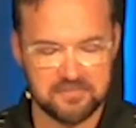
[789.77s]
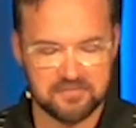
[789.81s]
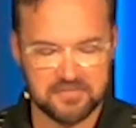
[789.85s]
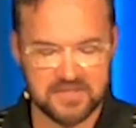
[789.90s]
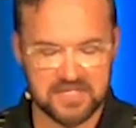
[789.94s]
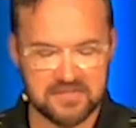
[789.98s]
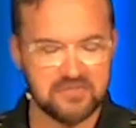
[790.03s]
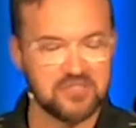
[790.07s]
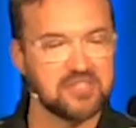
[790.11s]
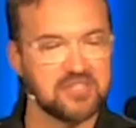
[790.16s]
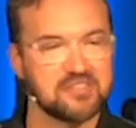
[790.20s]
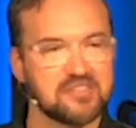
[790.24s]

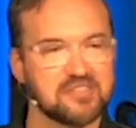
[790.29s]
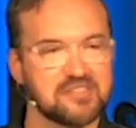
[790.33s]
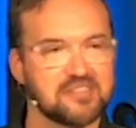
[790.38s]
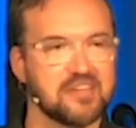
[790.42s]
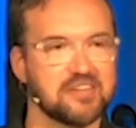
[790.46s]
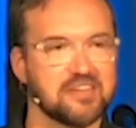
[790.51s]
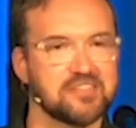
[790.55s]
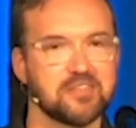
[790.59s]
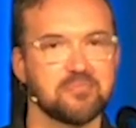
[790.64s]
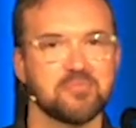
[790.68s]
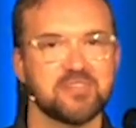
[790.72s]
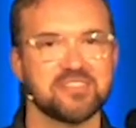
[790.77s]
if Jesus
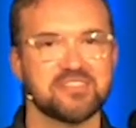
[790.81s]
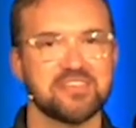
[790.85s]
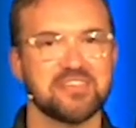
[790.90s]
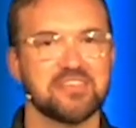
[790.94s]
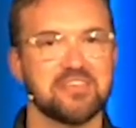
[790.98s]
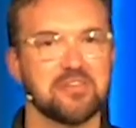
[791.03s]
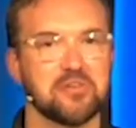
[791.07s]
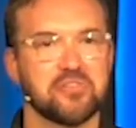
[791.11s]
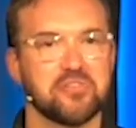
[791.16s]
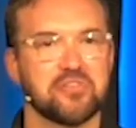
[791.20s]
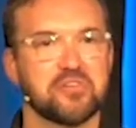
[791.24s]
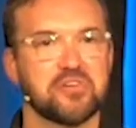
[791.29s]
taught them
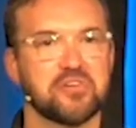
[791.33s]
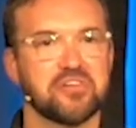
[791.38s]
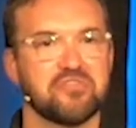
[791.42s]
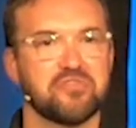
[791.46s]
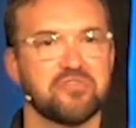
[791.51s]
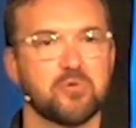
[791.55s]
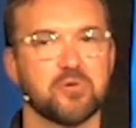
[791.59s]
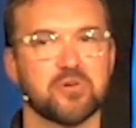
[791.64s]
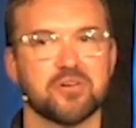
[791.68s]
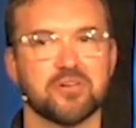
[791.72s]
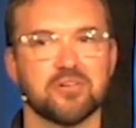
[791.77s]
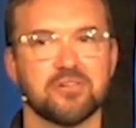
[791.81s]
Ezekiel
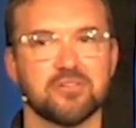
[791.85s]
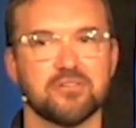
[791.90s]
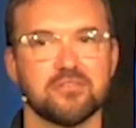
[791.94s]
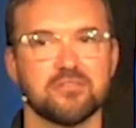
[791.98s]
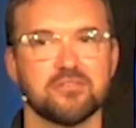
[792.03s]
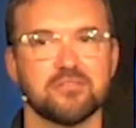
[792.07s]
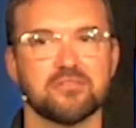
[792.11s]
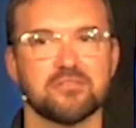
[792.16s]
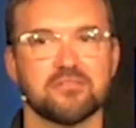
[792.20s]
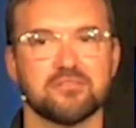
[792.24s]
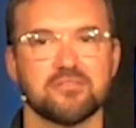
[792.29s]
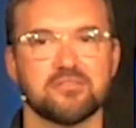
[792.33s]
34
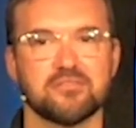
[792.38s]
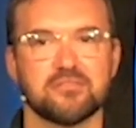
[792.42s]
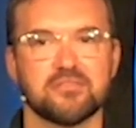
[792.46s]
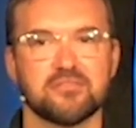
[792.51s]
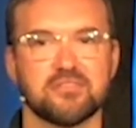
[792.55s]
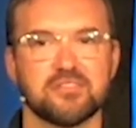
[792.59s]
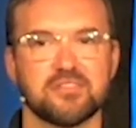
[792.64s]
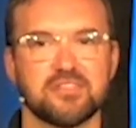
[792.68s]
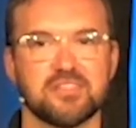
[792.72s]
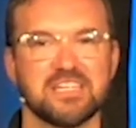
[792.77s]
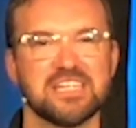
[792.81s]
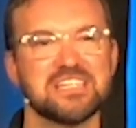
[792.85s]

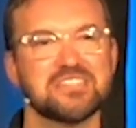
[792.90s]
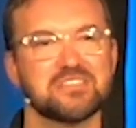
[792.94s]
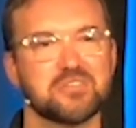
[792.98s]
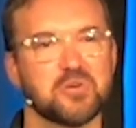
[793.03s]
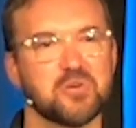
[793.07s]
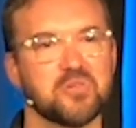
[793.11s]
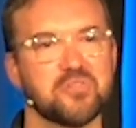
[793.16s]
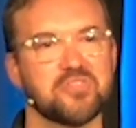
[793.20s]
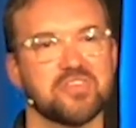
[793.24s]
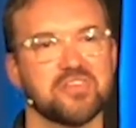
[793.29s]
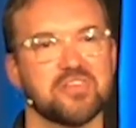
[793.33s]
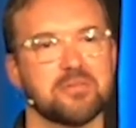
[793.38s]
and he
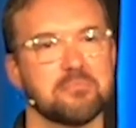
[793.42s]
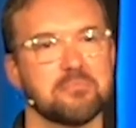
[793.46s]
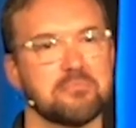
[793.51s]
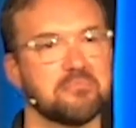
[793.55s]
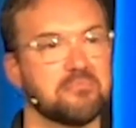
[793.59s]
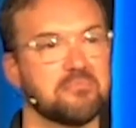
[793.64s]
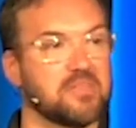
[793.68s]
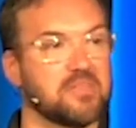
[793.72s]
told them,